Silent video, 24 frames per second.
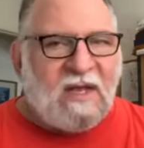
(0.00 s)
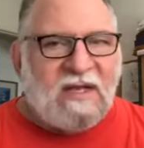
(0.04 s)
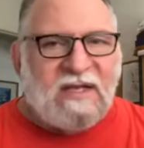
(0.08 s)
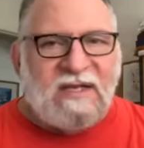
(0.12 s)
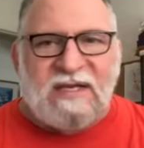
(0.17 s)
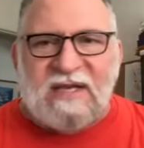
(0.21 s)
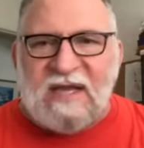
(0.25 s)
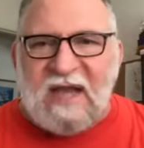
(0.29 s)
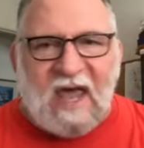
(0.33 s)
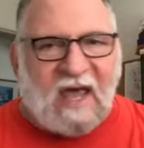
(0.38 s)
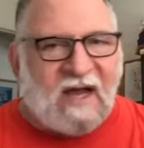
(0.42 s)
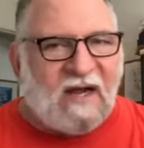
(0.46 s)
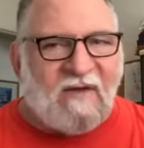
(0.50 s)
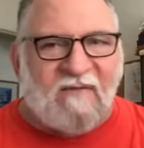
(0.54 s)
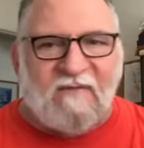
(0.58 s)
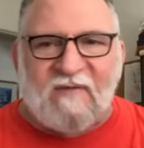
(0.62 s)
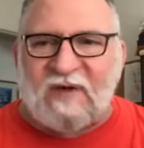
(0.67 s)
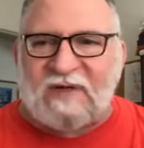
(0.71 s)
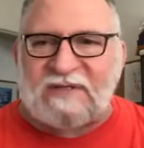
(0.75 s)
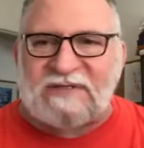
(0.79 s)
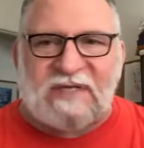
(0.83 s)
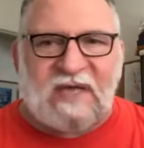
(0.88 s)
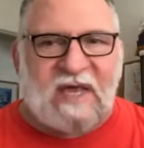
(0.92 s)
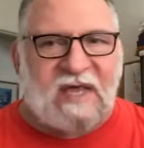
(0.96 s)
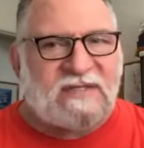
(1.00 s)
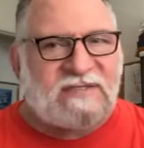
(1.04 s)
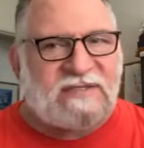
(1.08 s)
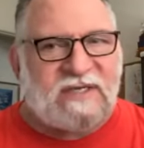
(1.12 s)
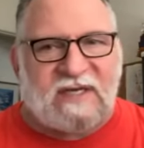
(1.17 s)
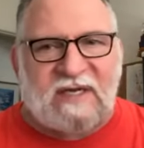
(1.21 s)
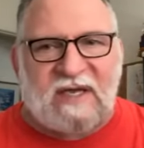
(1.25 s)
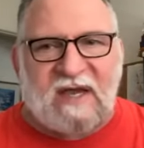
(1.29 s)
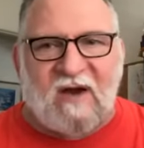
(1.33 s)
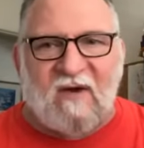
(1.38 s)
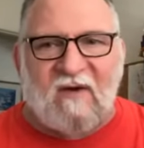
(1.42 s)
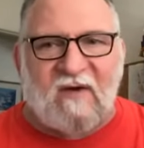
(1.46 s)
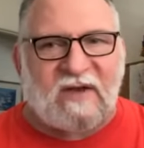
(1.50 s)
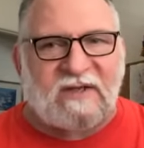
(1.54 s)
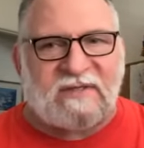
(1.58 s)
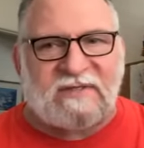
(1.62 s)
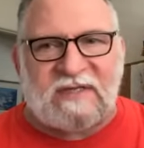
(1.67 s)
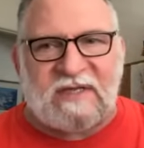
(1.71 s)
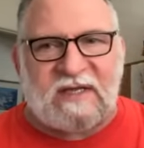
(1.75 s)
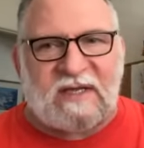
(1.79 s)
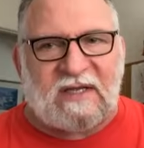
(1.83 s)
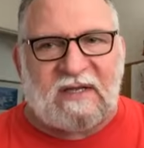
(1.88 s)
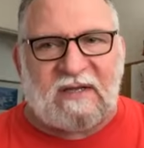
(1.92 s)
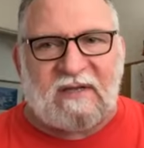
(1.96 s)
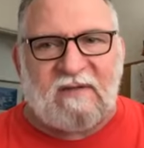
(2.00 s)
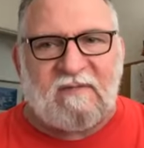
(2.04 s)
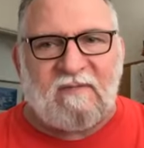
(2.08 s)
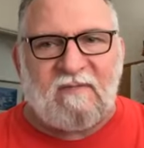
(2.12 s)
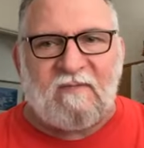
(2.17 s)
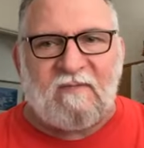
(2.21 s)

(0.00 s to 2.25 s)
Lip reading: None of us has a guarantee